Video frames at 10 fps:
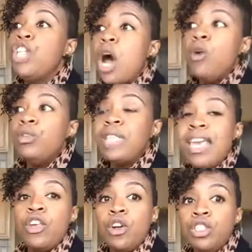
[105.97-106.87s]
Don't
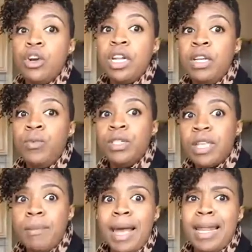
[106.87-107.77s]
take your journey with
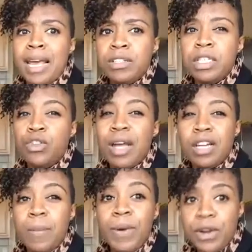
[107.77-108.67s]
somebody else's, try
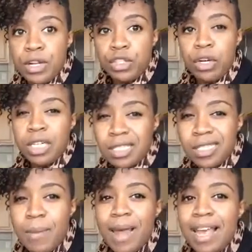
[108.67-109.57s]
to compare your journey to
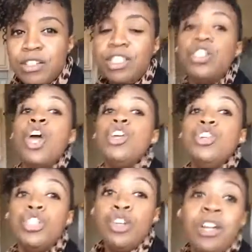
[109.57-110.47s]
somebody else's.
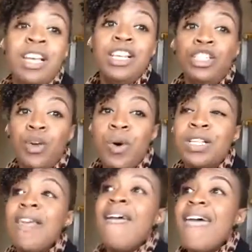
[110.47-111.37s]
Your journey is
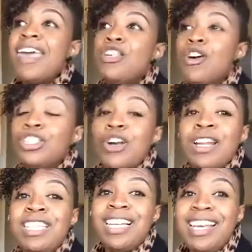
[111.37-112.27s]
yours, and your
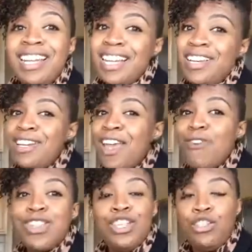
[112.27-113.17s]
journey to getting good
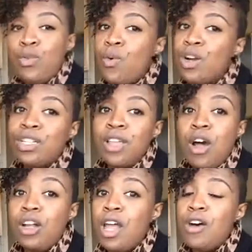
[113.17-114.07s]
health is yours
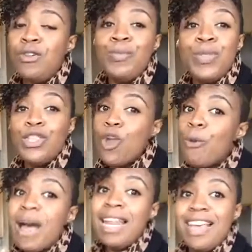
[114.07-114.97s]
alone,
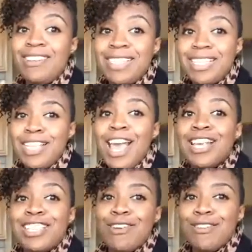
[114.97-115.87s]
nobody else's.
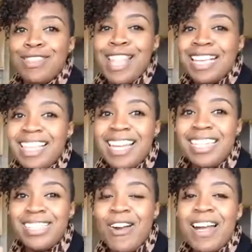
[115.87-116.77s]
So let's get
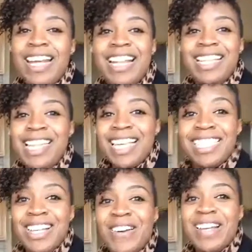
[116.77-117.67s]
it started.
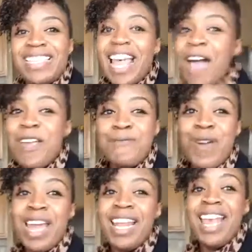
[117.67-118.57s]
Let's do this. I am
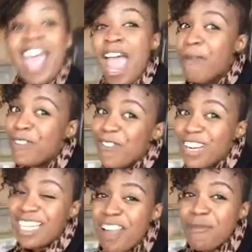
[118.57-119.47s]
ready. Happy
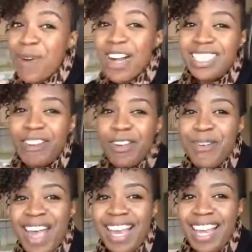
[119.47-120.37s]
first day of March,
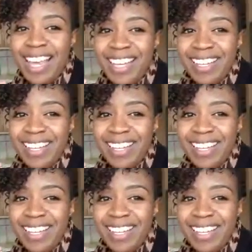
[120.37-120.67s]
everybody.